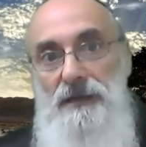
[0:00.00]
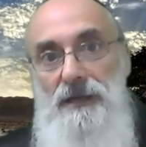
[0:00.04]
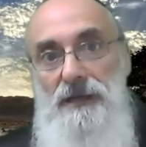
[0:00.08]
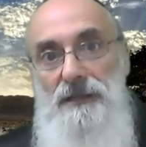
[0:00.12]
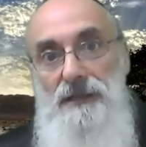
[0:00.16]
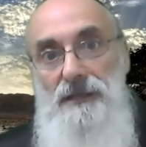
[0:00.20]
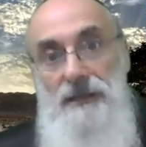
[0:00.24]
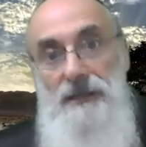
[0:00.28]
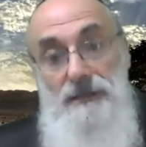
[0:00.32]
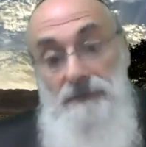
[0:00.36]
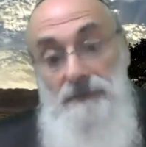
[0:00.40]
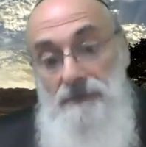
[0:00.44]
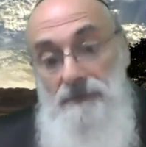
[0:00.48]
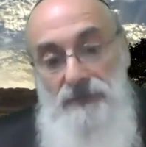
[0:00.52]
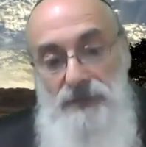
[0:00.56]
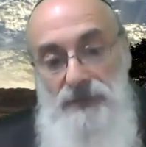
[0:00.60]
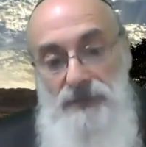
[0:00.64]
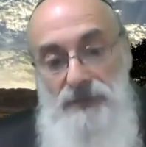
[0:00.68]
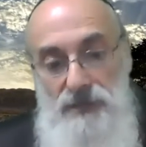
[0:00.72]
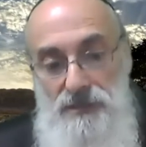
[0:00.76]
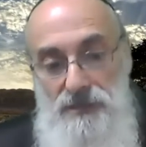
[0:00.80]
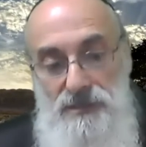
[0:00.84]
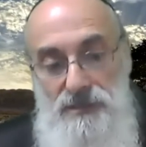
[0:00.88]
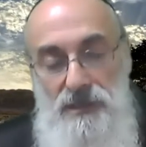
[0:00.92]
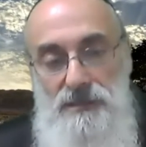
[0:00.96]
It, it,
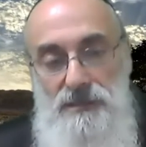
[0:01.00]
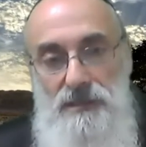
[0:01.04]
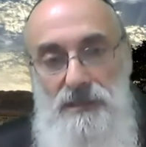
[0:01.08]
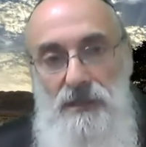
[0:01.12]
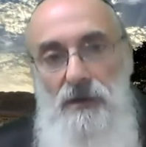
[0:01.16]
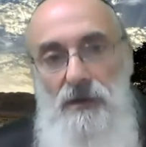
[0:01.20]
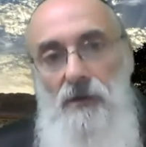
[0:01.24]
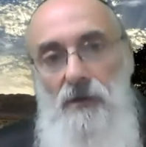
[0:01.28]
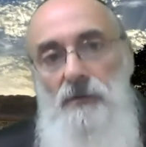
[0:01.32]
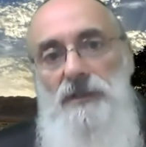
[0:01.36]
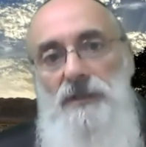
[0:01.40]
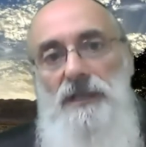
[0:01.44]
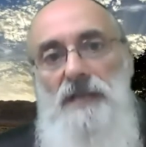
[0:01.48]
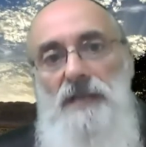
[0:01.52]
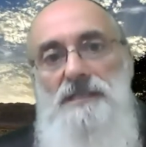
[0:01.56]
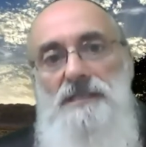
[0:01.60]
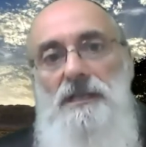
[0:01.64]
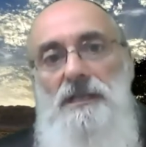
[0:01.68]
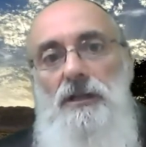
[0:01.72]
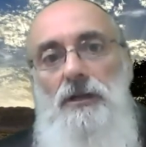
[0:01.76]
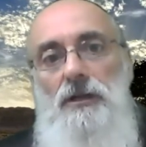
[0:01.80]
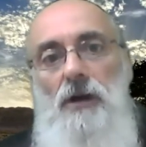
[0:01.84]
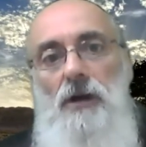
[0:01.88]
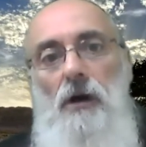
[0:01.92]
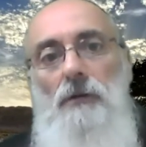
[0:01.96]
it just doesn't go, it
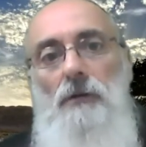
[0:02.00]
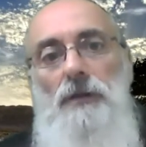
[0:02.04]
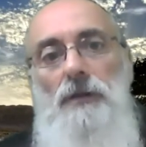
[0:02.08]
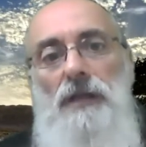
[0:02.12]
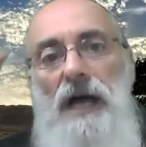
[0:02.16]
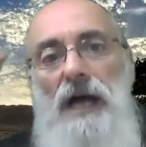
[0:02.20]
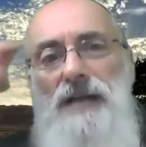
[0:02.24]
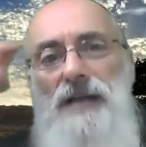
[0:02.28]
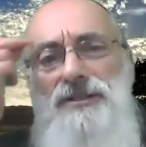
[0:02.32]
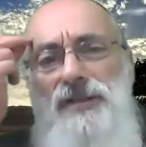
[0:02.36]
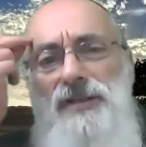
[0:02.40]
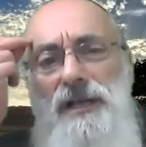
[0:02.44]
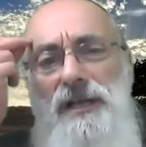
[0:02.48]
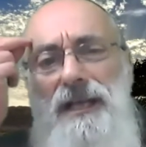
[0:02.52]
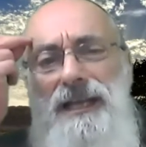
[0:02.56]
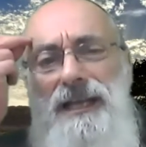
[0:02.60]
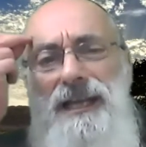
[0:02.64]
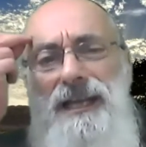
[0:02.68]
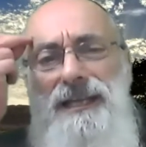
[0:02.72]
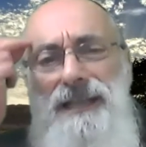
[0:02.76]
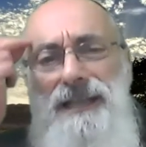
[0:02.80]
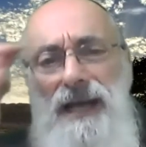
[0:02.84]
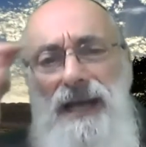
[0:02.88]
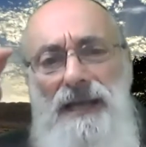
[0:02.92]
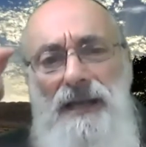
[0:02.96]
doesn't go. Logic
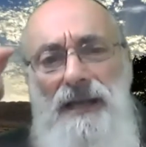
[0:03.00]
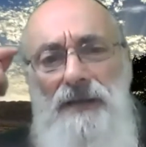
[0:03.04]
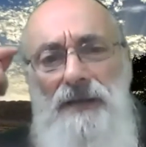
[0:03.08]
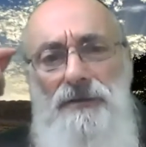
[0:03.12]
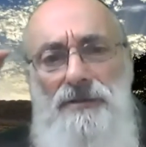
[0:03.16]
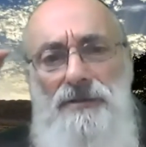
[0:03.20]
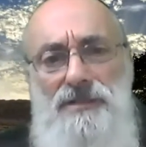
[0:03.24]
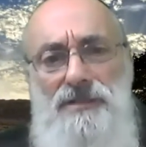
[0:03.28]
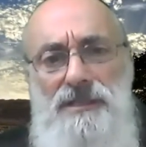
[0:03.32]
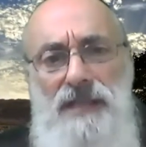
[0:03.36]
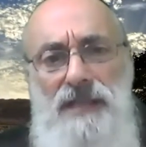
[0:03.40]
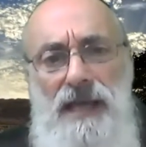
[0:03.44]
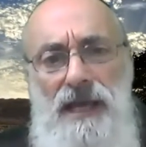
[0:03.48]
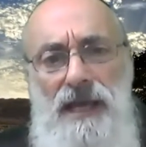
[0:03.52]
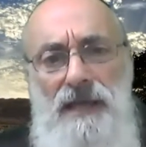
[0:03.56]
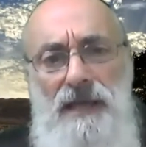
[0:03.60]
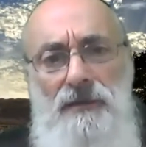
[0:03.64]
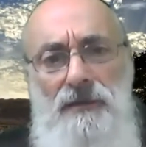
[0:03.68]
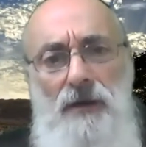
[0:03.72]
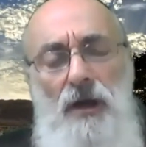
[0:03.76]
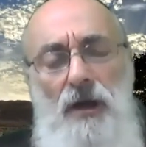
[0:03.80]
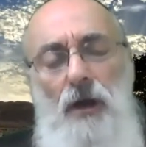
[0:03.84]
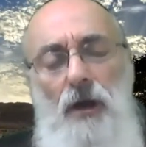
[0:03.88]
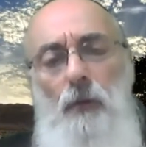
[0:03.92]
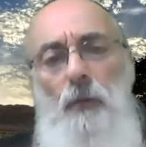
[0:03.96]
cannot
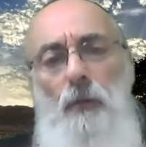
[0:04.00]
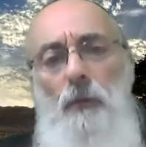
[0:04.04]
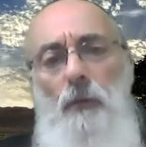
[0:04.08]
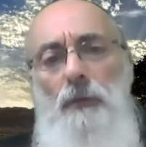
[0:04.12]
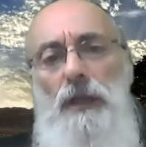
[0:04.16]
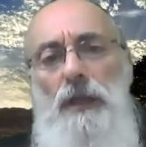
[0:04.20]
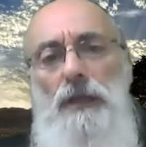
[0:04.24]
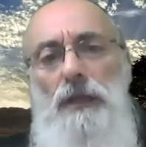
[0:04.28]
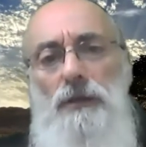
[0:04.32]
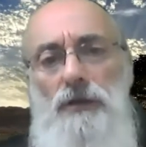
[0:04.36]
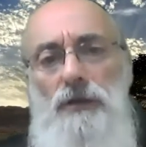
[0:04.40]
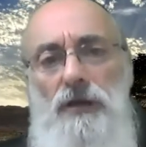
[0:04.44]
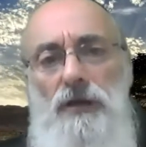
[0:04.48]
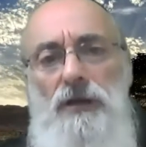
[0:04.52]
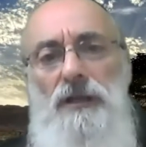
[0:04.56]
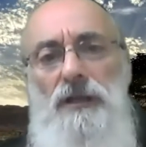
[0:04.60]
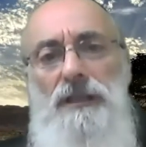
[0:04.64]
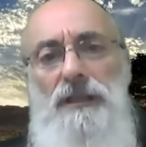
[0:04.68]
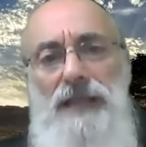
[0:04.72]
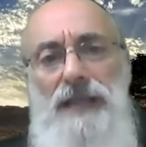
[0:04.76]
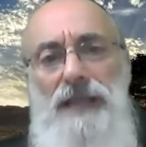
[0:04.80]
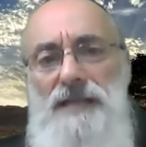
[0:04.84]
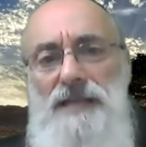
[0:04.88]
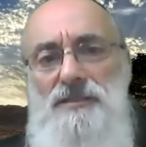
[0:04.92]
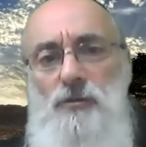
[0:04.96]
understand what we
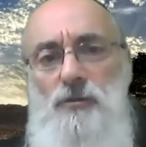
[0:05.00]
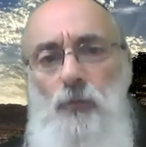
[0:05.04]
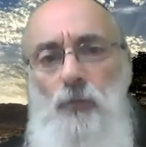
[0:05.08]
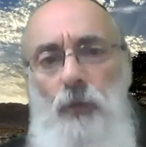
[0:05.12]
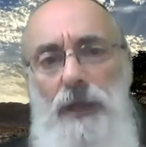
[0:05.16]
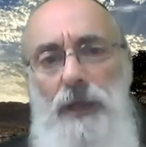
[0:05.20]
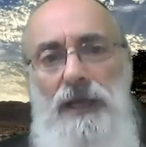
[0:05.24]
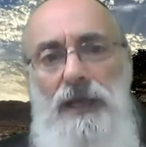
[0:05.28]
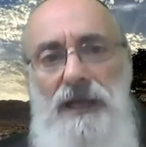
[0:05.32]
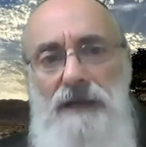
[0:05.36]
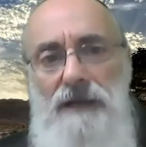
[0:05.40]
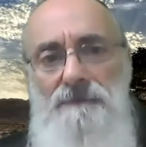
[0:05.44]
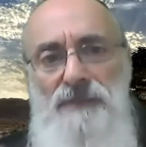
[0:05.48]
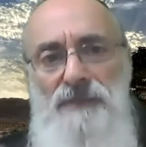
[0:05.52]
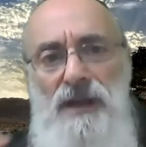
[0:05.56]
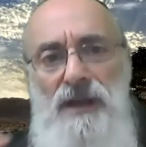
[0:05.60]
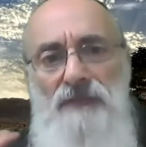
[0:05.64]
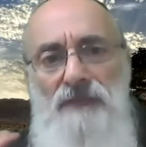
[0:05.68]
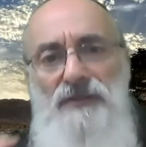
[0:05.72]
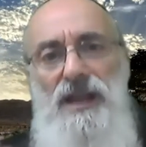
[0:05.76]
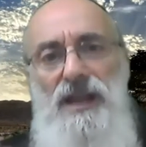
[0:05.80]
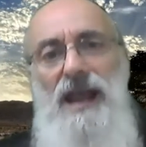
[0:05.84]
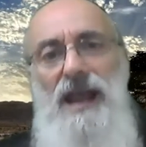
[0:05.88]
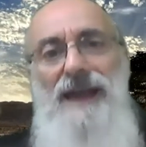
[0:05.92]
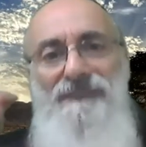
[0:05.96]
learned last week,
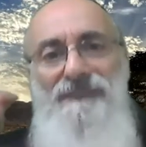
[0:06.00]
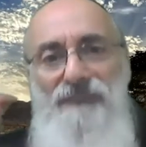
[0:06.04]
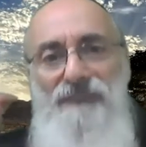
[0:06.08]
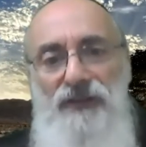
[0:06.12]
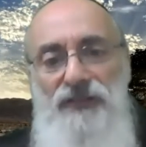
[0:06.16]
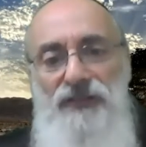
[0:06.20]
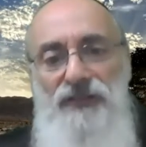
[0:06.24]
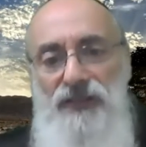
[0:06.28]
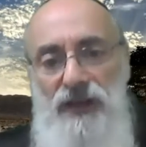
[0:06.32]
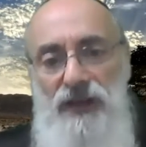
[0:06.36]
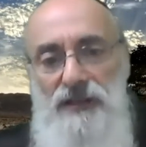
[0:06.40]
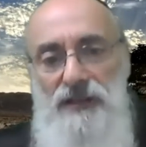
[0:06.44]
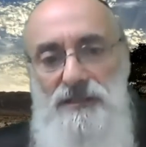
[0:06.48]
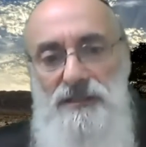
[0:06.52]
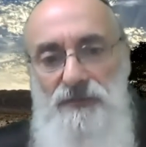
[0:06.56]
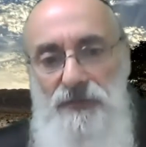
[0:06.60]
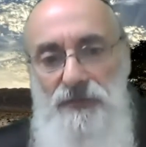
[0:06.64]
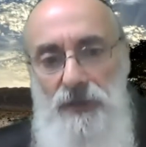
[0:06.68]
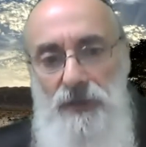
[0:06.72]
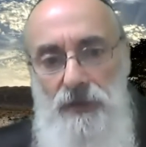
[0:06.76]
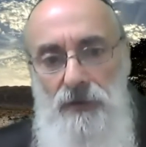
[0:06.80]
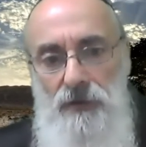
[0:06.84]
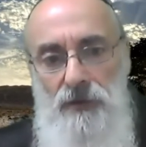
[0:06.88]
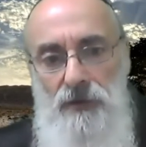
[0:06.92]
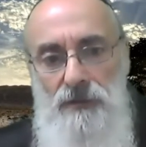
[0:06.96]
that everything is for
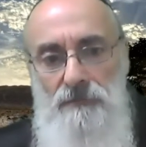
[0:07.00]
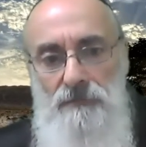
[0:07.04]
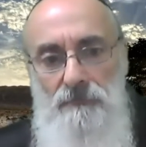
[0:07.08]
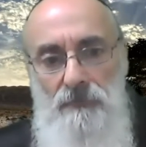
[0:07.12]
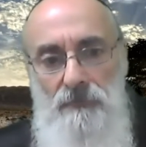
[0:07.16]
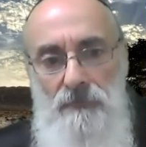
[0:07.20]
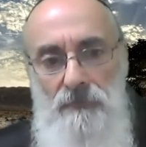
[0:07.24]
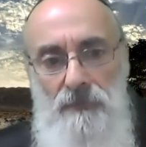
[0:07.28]
the good.